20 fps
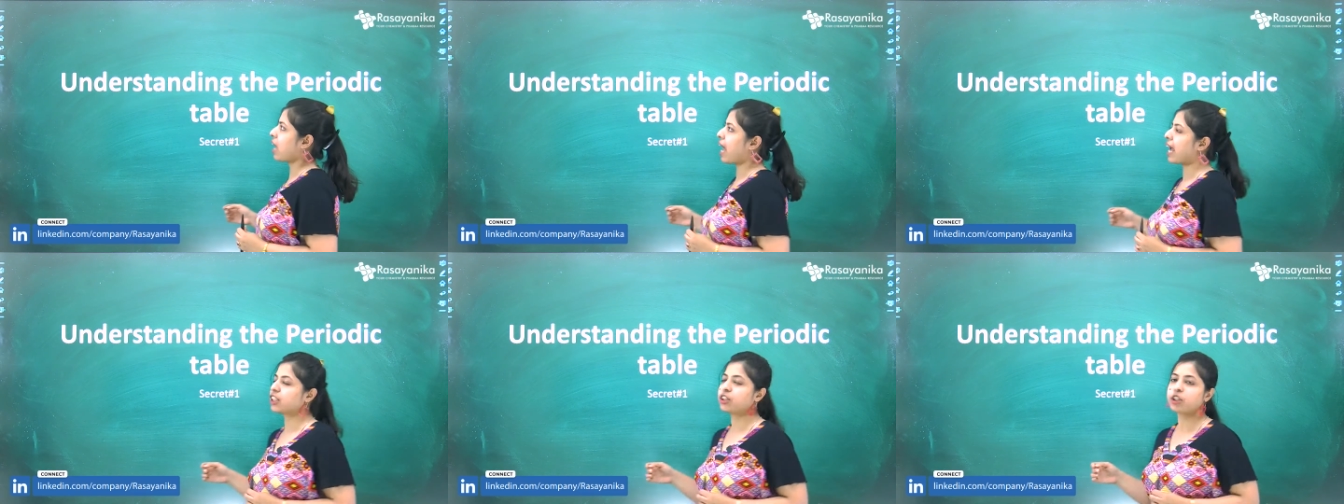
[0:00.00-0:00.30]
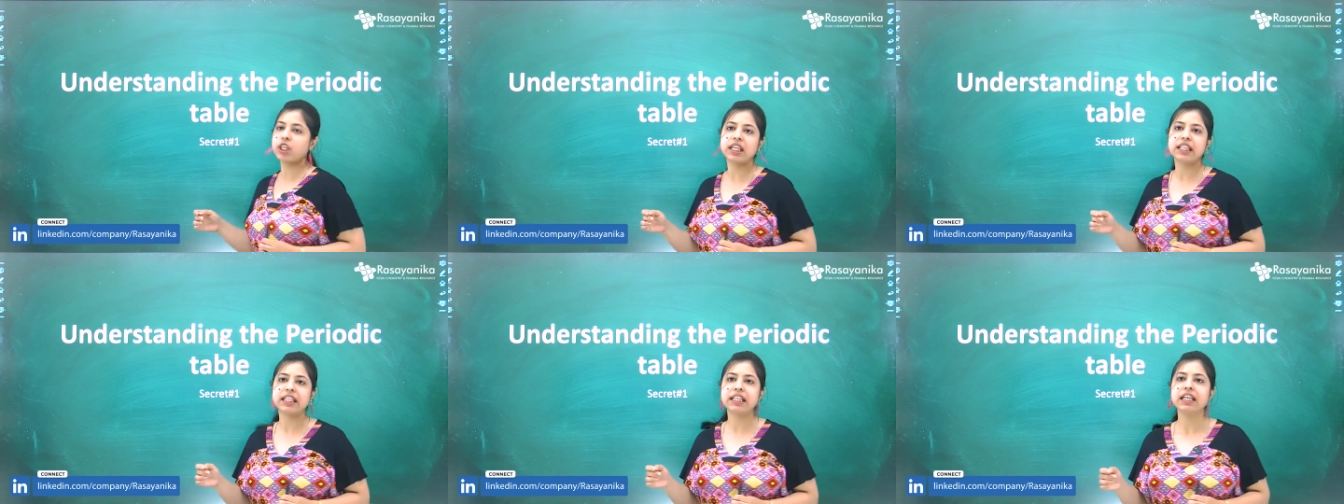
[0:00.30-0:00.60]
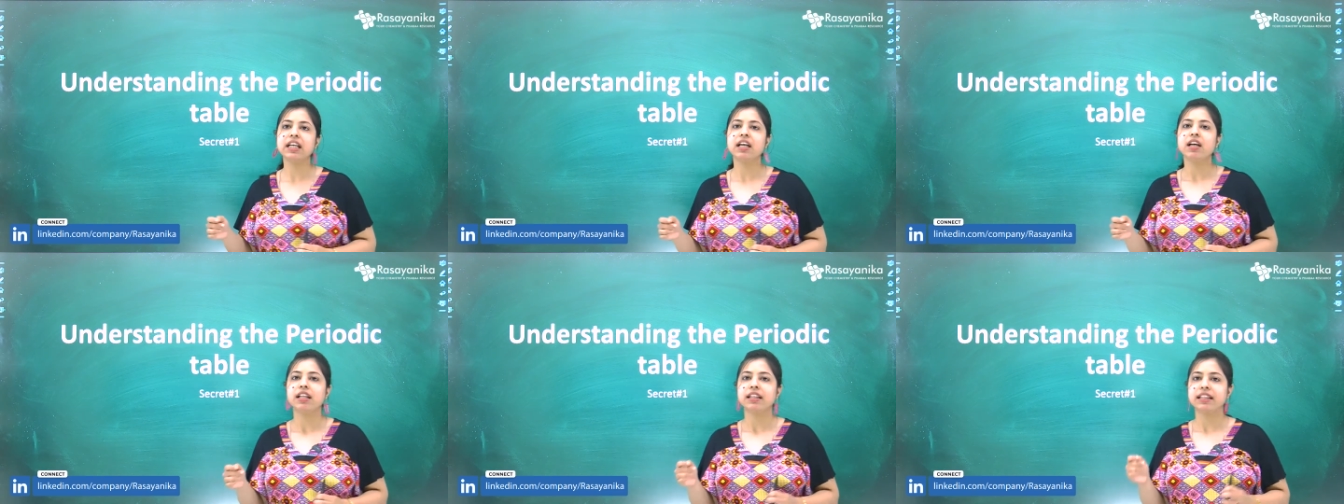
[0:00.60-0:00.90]

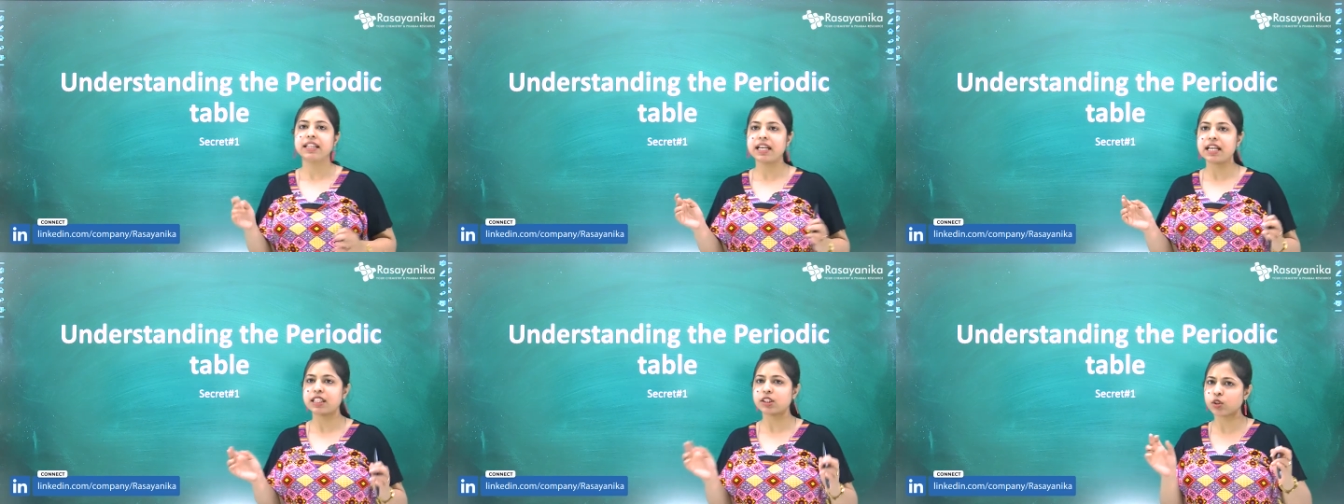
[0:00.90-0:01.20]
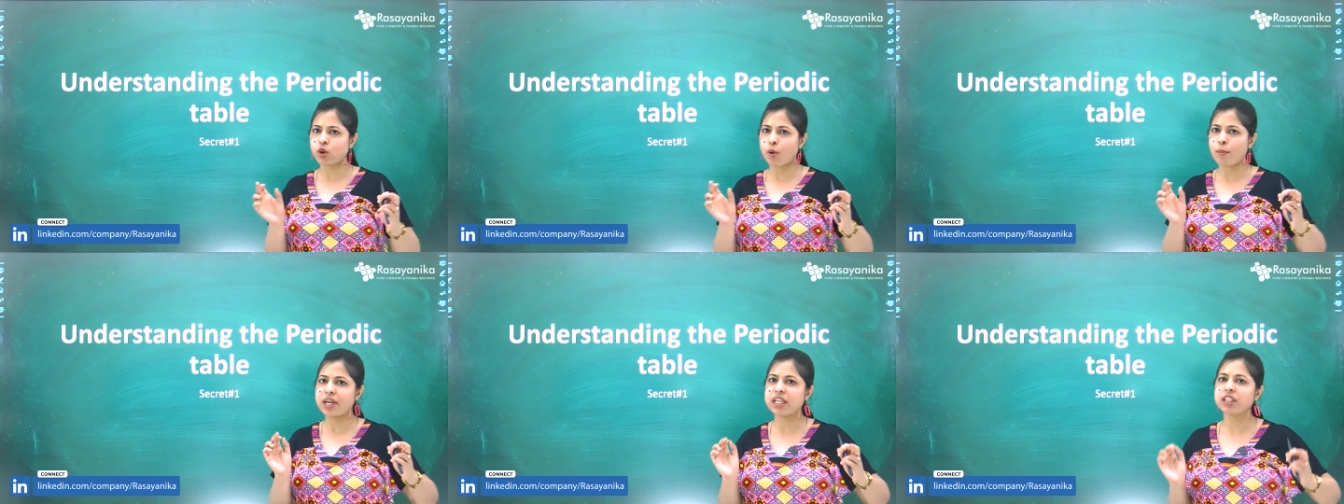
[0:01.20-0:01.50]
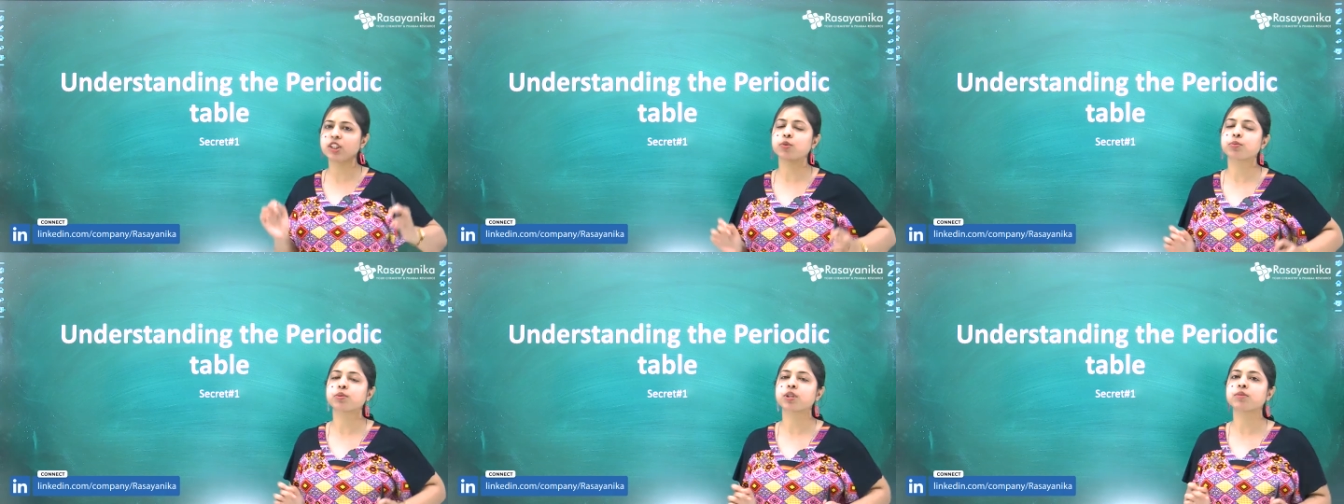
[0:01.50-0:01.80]
actually there are so
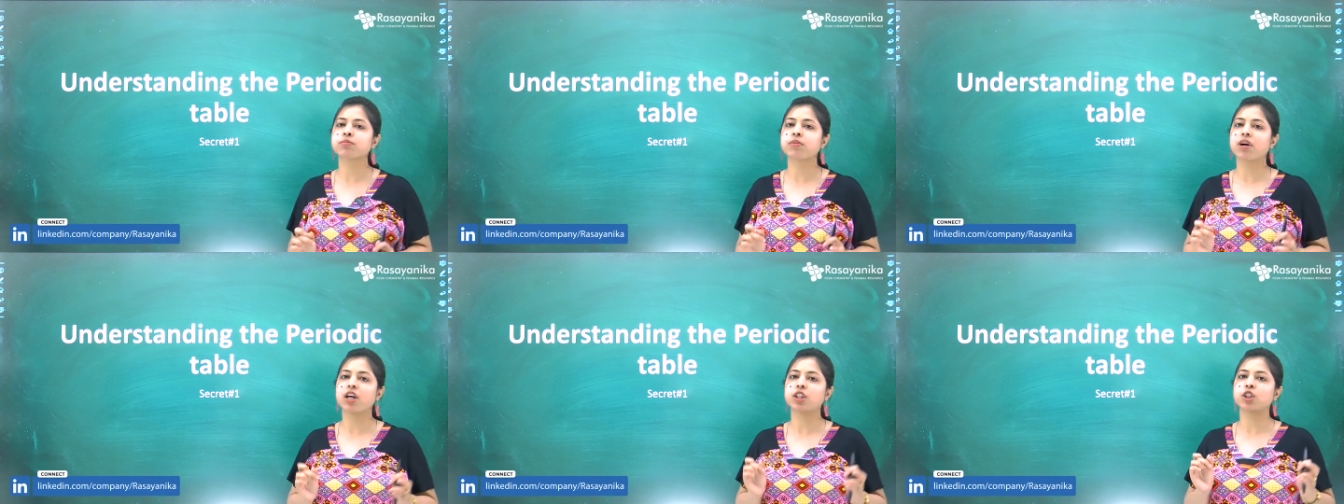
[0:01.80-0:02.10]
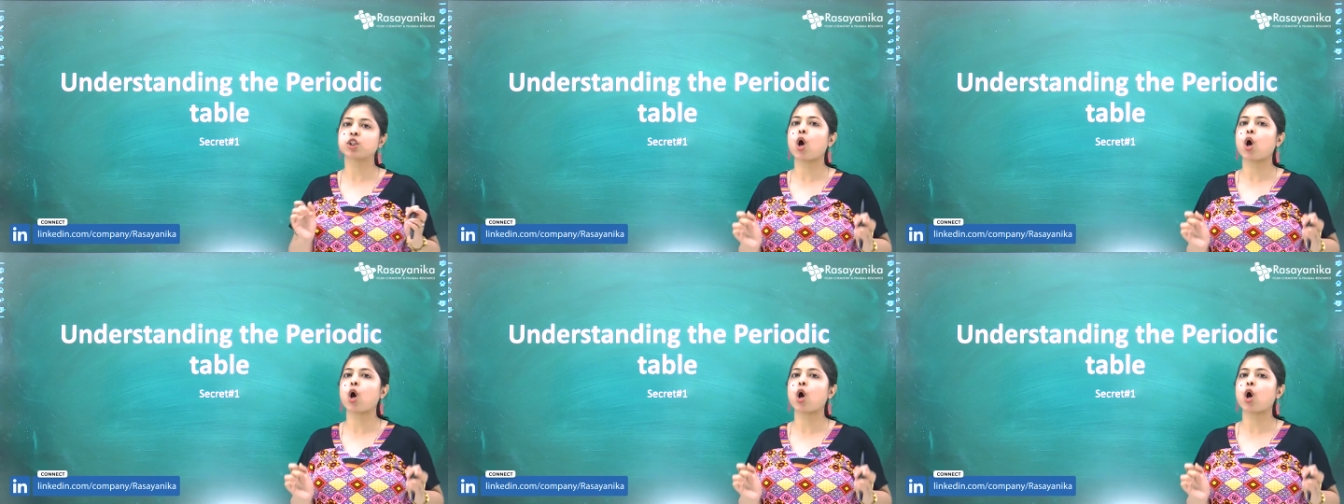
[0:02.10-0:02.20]
many sh uh,